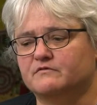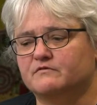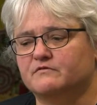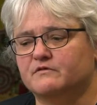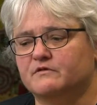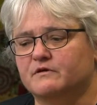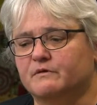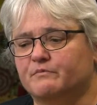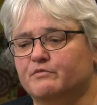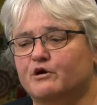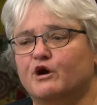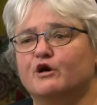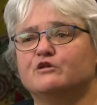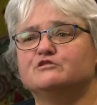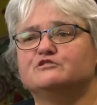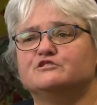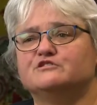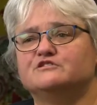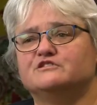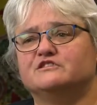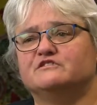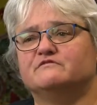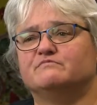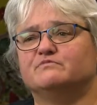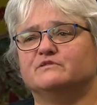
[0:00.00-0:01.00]

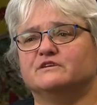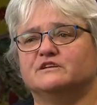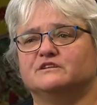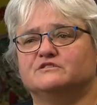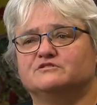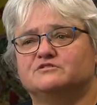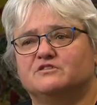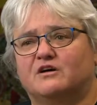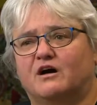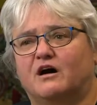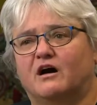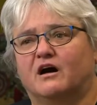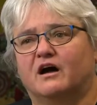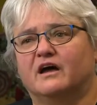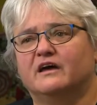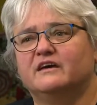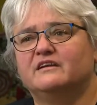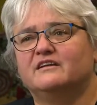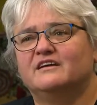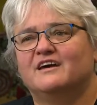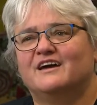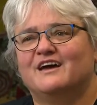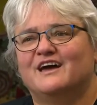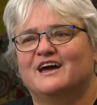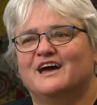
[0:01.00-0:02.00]
approaches that have been tried
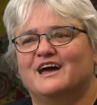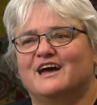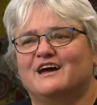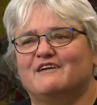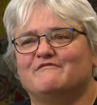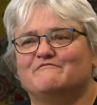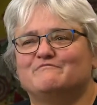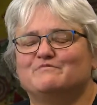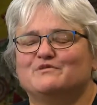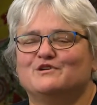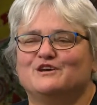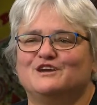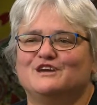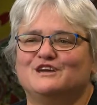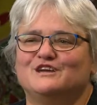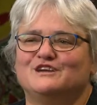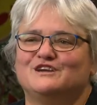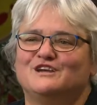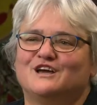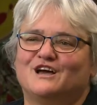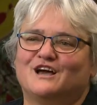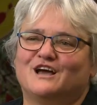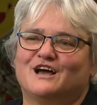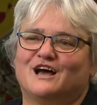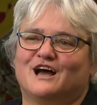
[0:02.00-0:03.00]
have
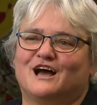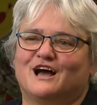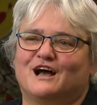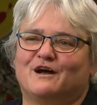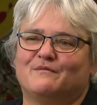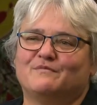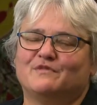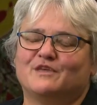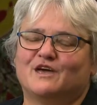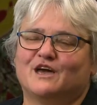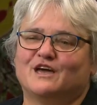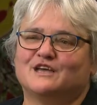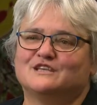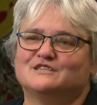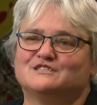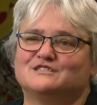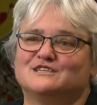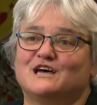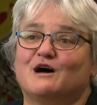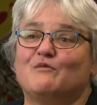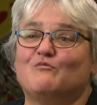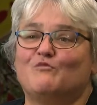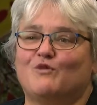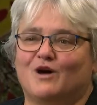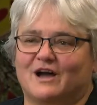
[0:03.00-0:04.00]
been
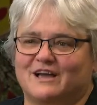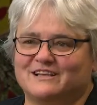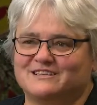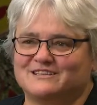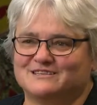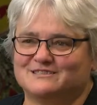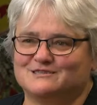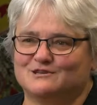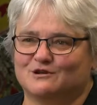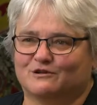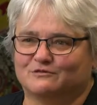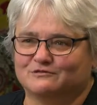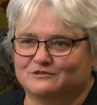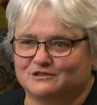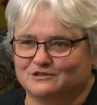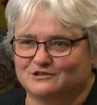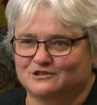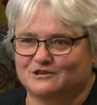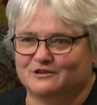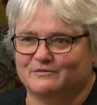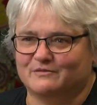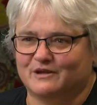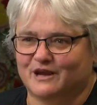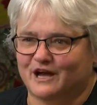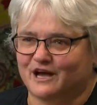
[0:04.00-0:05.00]
some way to
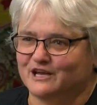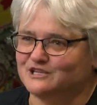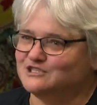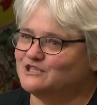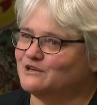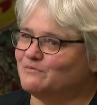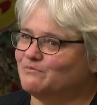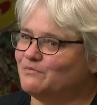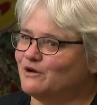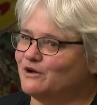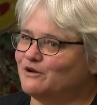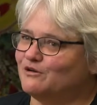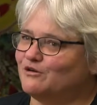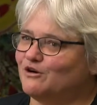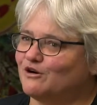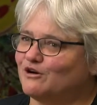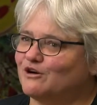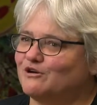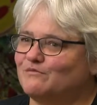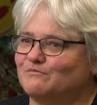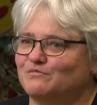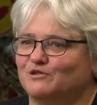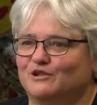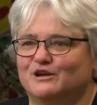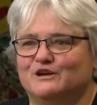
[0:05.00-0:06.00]
self-determination, but not
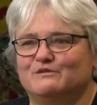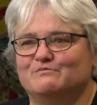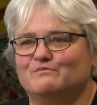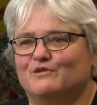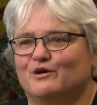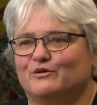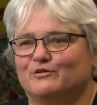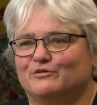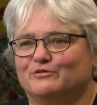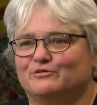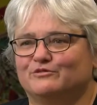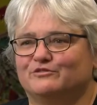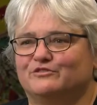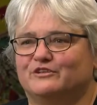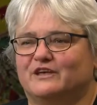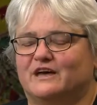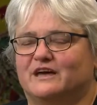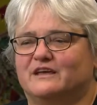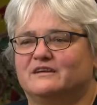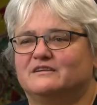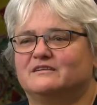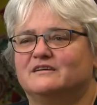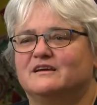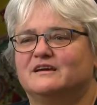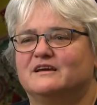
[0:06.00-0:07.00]
complete models
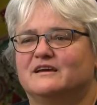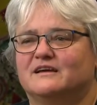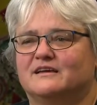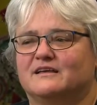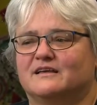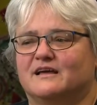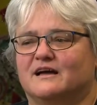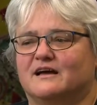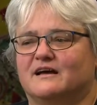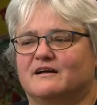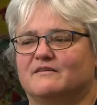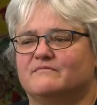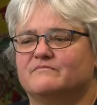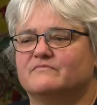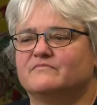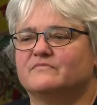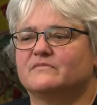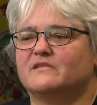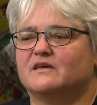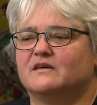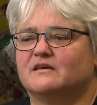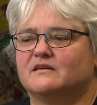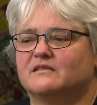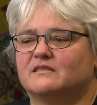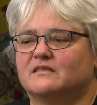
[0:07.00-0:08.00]
that
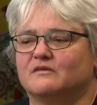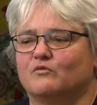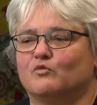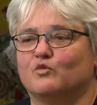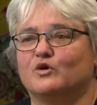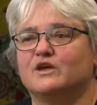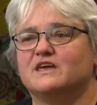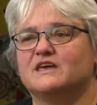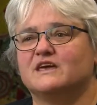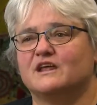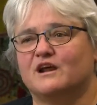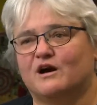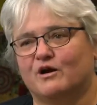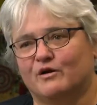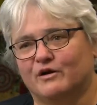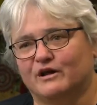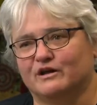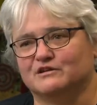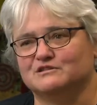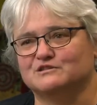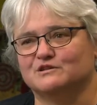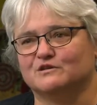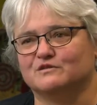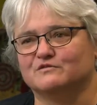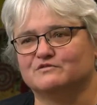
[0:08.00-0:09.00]
we can hold
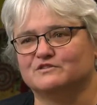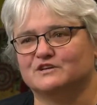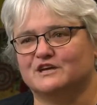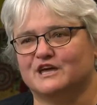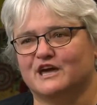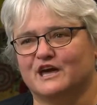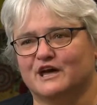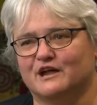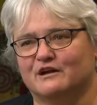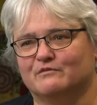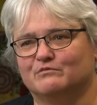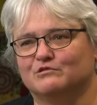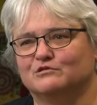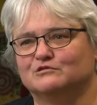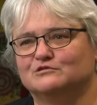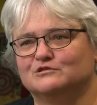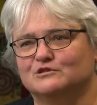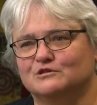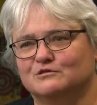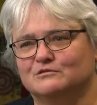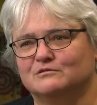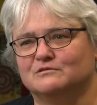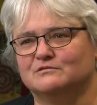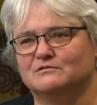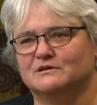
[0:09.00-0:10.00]
ourselves accountable
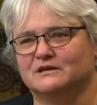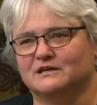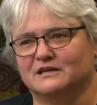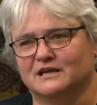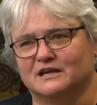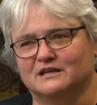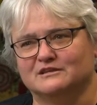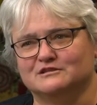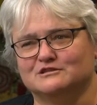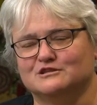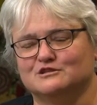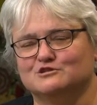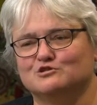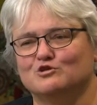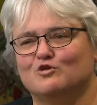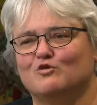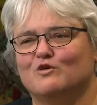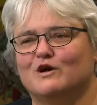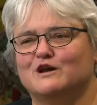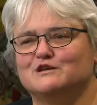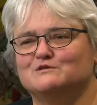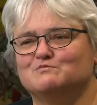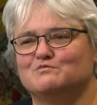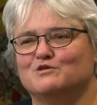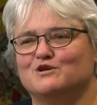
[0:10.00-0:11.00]
to against. There's
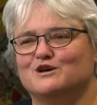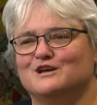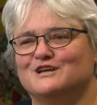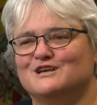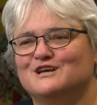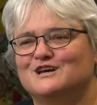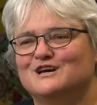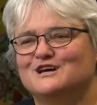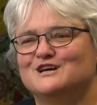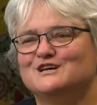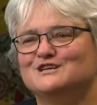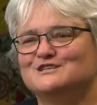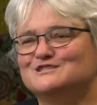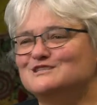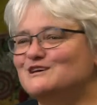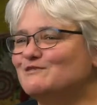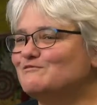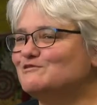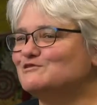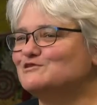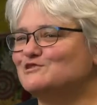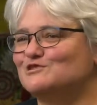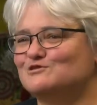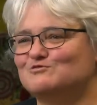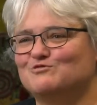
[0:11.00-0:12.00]
always been
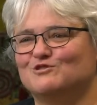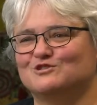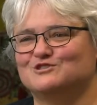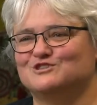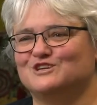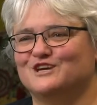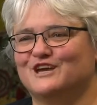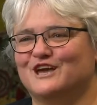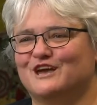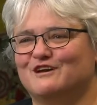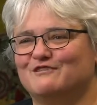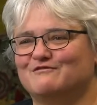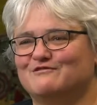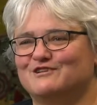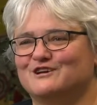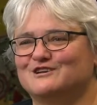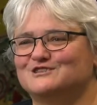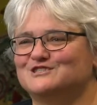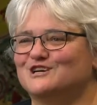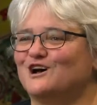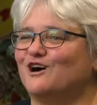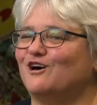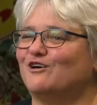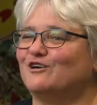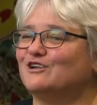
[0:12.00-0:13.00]
someone just watching over our
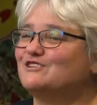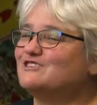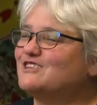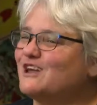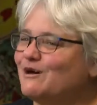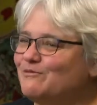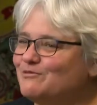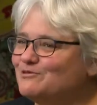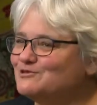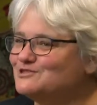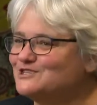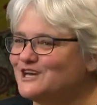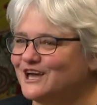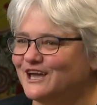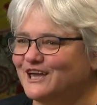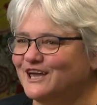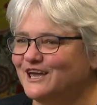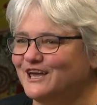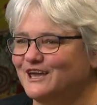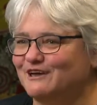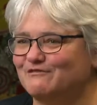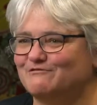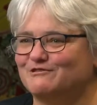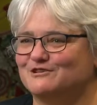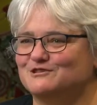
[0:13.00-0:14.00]
shoulder, double
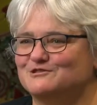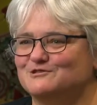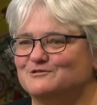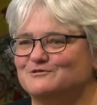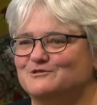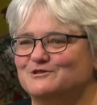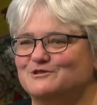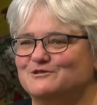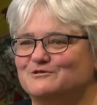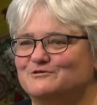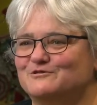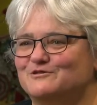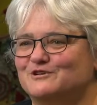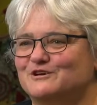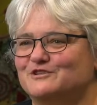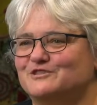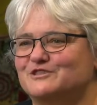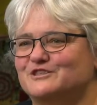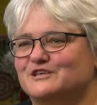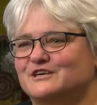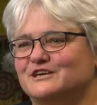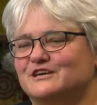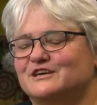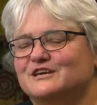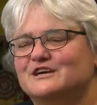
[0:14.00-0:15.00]
checking if we're doing the right
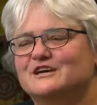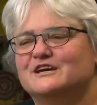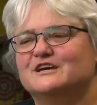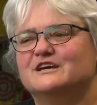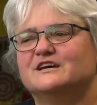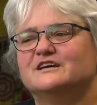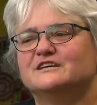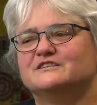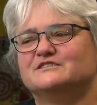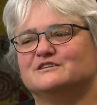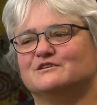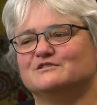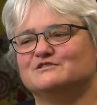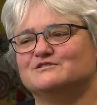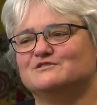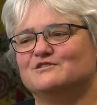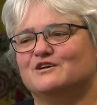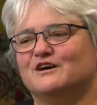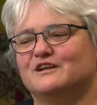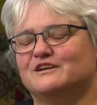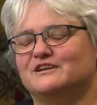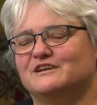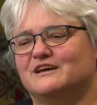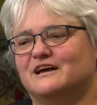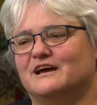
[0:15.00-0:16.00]
thing. So it's
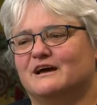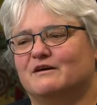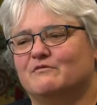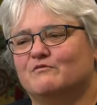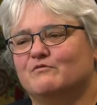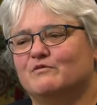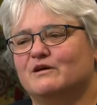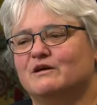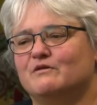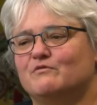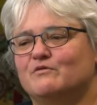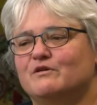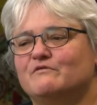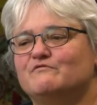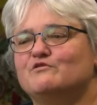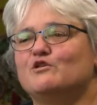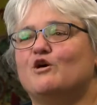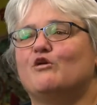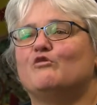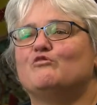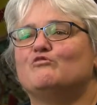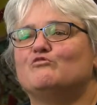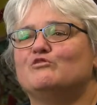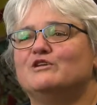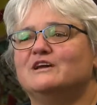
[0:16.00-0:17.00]
not, we've
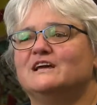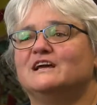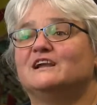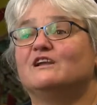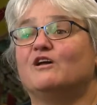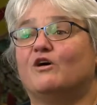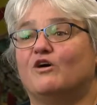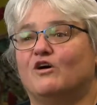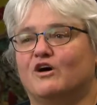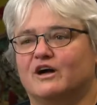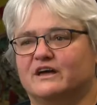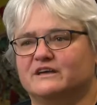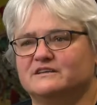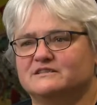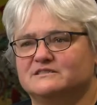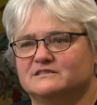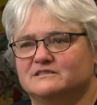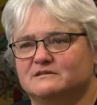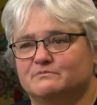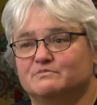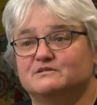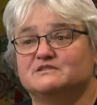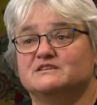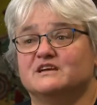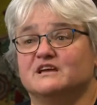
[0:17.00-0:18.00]
not realised
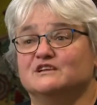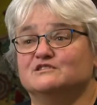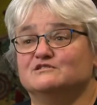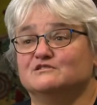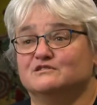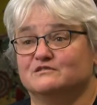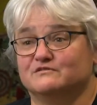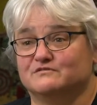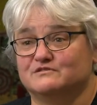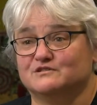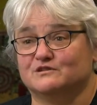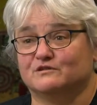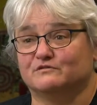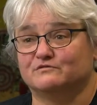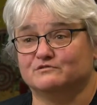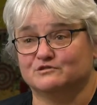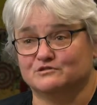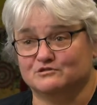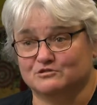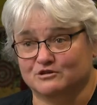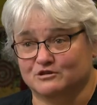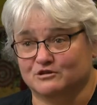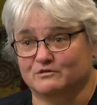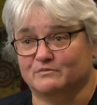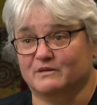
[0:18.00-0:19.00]
the potential of
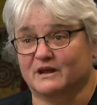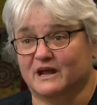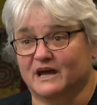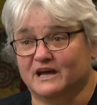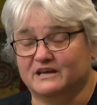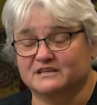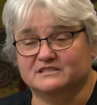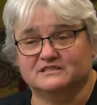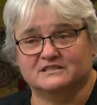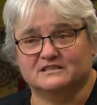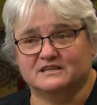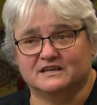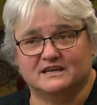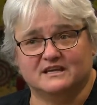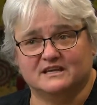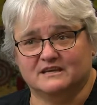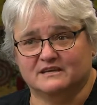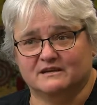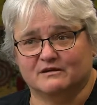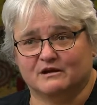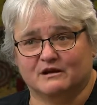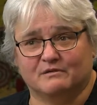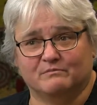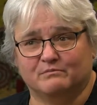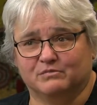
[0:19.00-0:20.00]
self-determination in
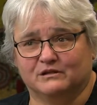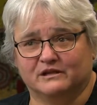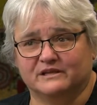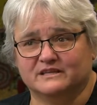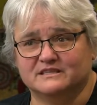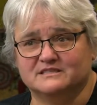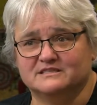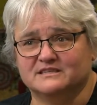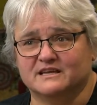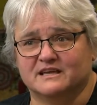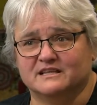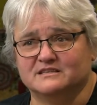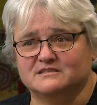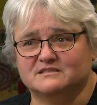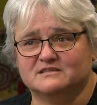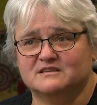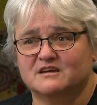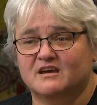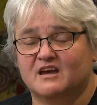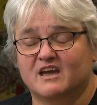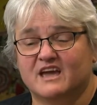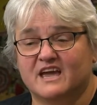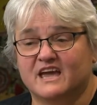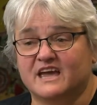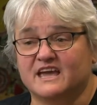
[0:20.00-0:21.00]
a complete sense
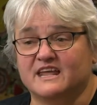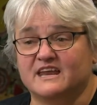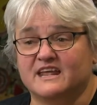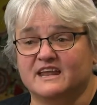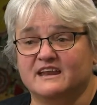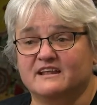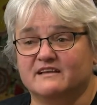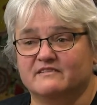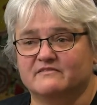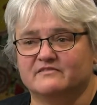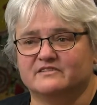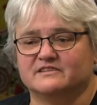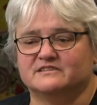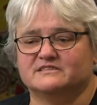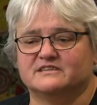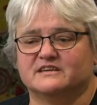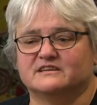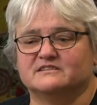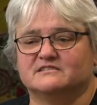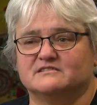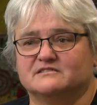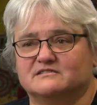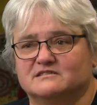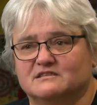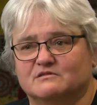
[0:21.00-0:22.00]
in any of the
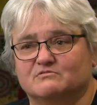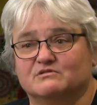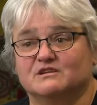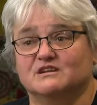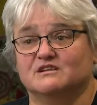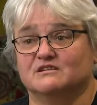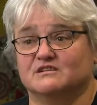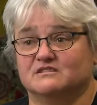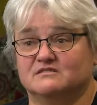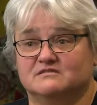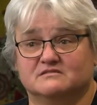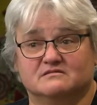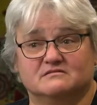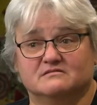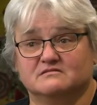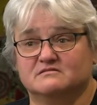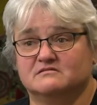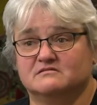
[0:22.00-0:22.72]
sectors that we need to.